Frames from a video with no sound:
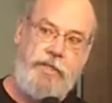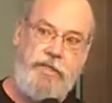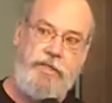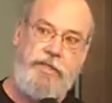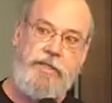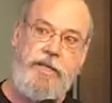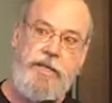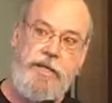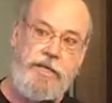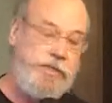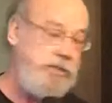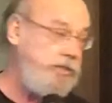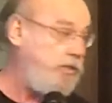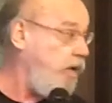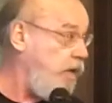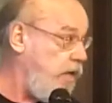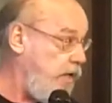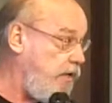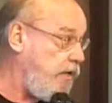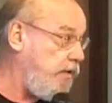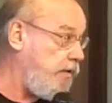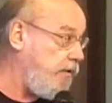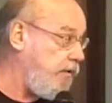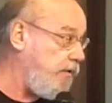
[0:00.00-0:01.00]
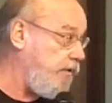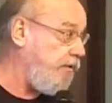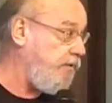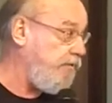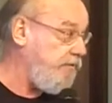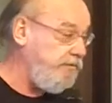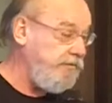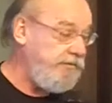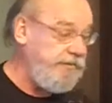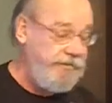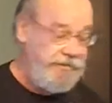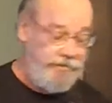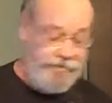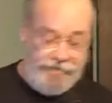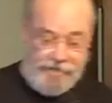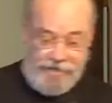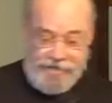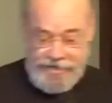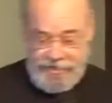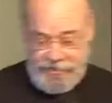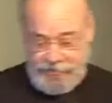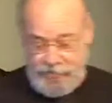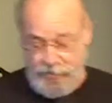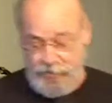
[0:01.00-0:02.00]
to get things done.
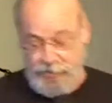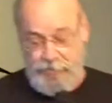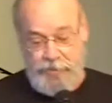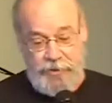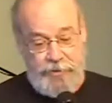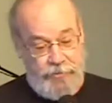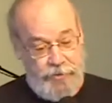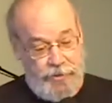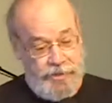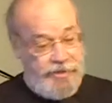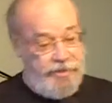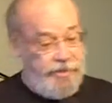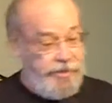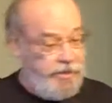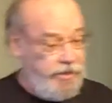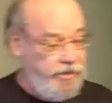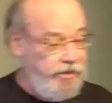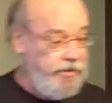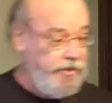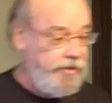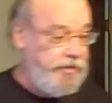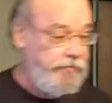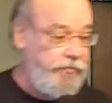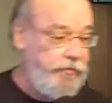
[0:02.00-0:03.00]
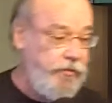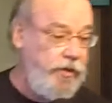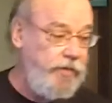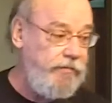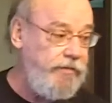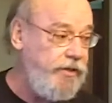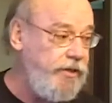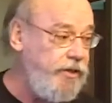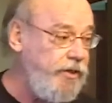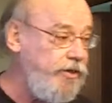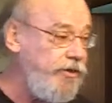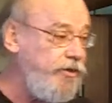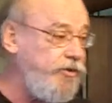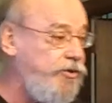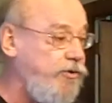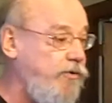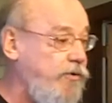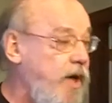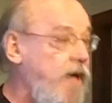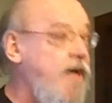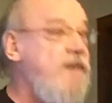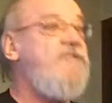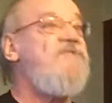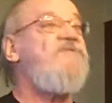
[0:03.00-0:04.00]
You'll be really good if you ever learn
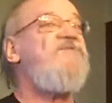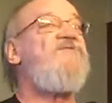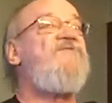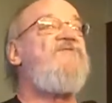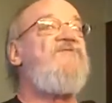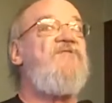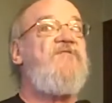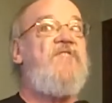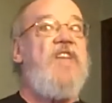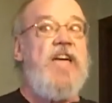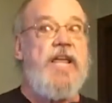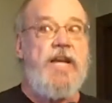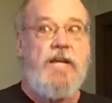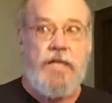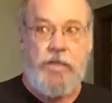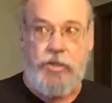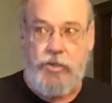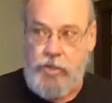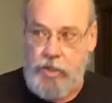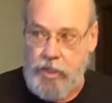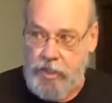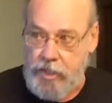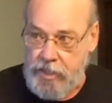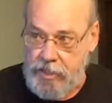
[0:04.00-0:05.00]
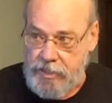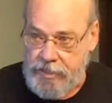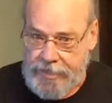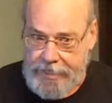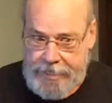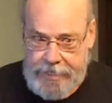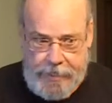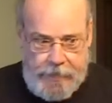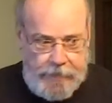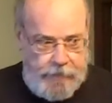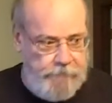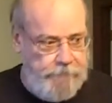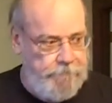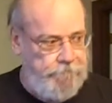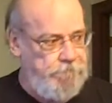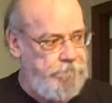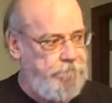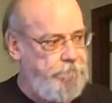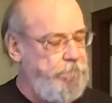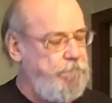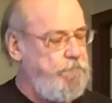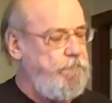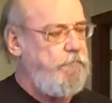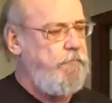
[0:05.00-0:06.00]
to finish
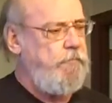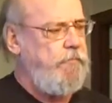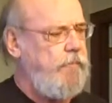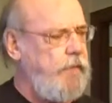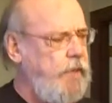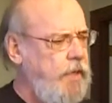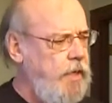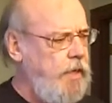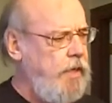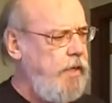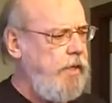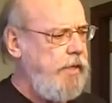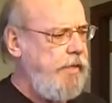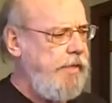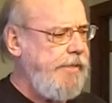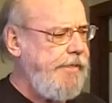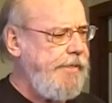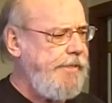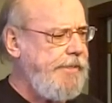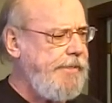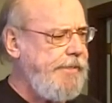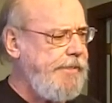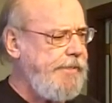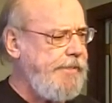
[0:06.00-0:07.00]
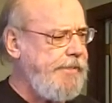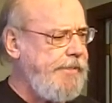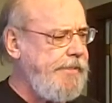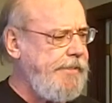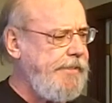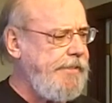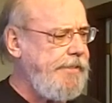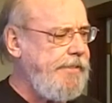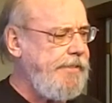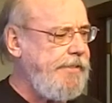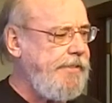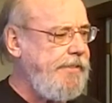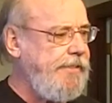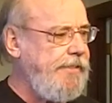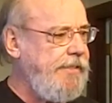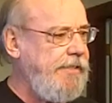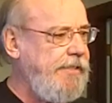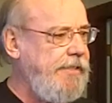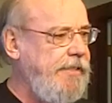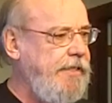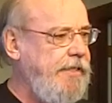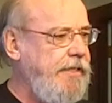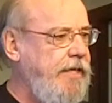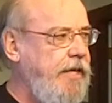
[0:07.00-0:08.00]
anything." Uh,
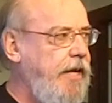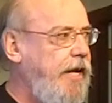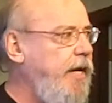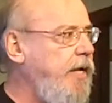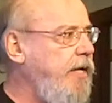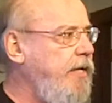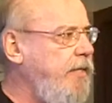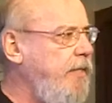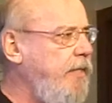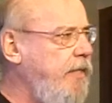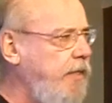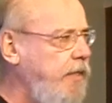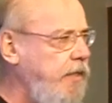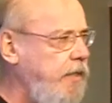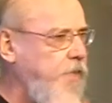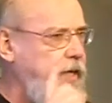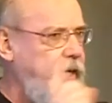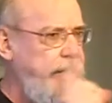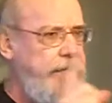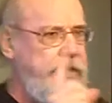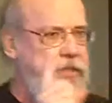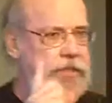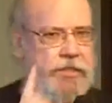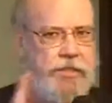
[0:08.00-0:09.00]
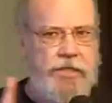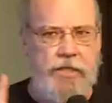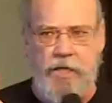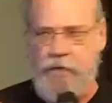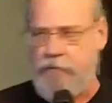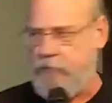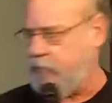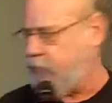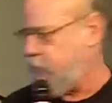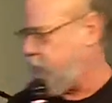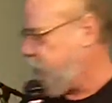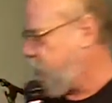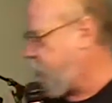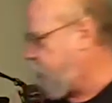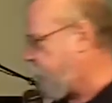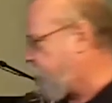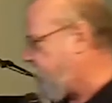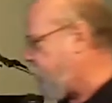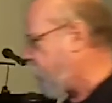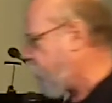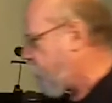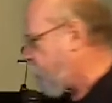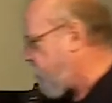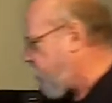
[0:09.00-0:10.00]
and then I discovered this